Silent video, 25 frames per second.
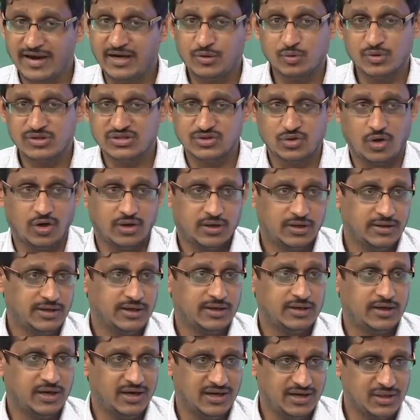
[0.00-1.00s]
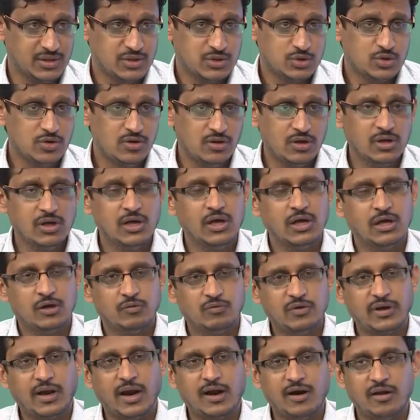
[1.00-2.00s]
was not yet understood.
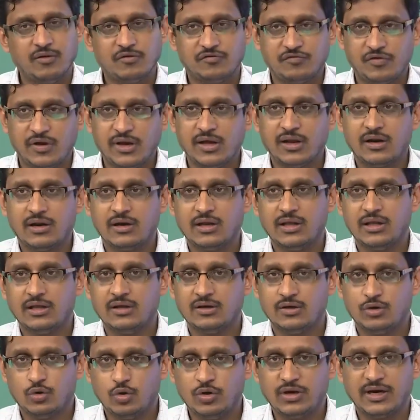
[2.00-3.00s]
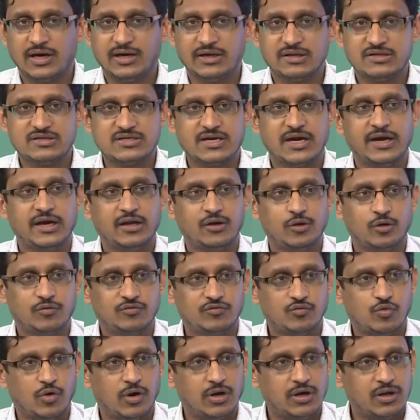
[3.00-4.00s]
We had a fairly good understanding of
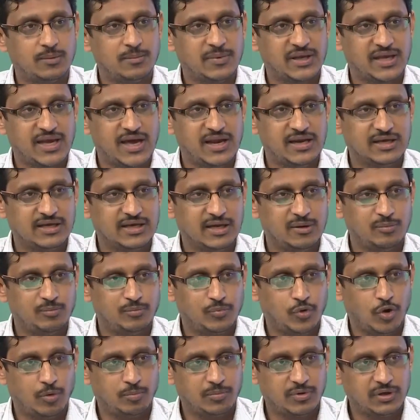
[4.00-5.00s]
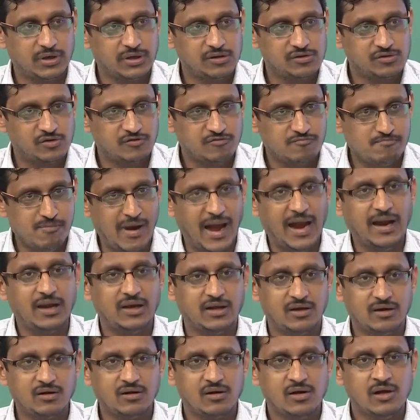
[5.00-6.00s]
quantum mechanical properties of
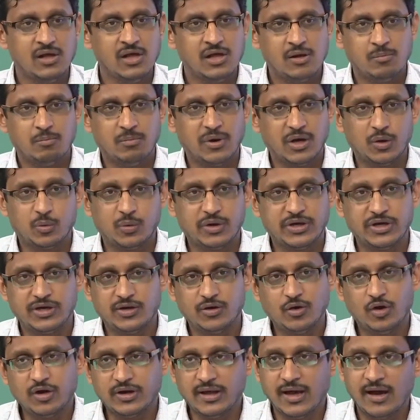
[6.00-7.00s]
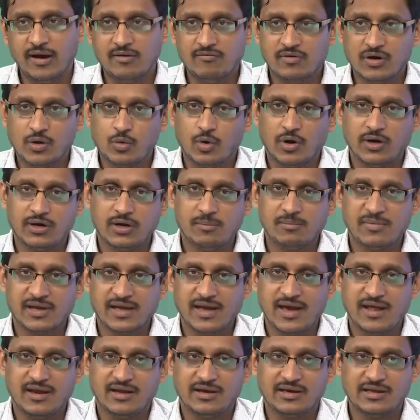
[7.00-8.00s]
matter, but we did not have a quantum
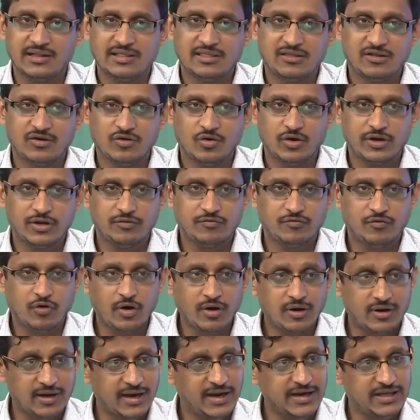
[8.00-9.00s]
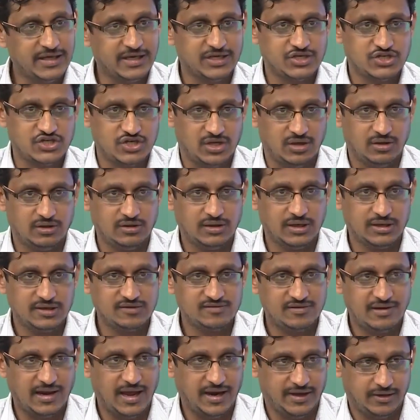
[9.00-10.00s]
mechanical theory for radiation, that
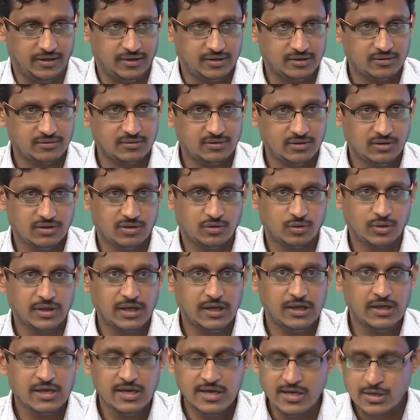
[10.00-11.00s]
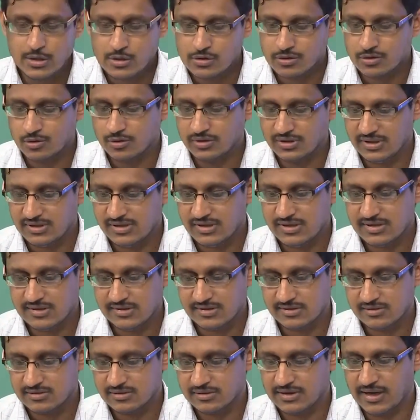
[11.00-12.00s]
is light. Okay. So, this
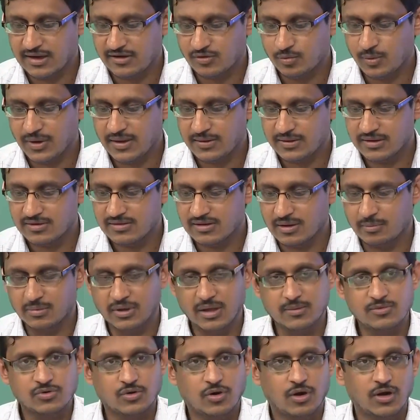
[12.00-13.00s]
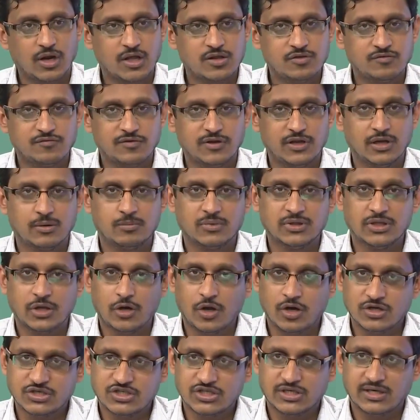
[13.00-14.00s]
is, that is why it is sometimes called as
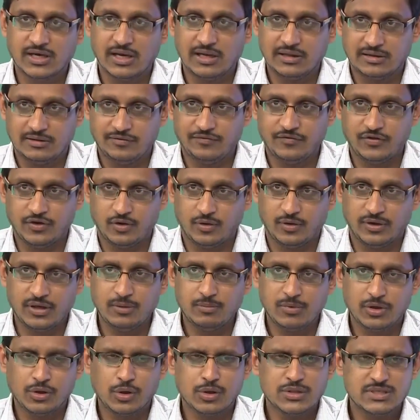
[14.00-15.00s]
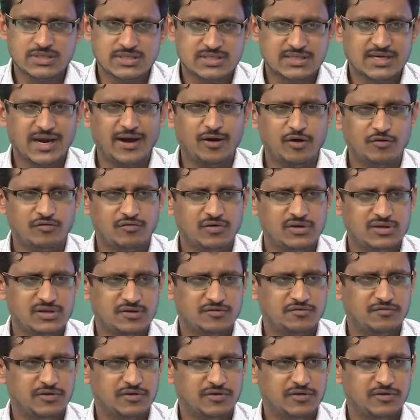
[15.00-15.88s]
phenomenological theory, because it kind of is a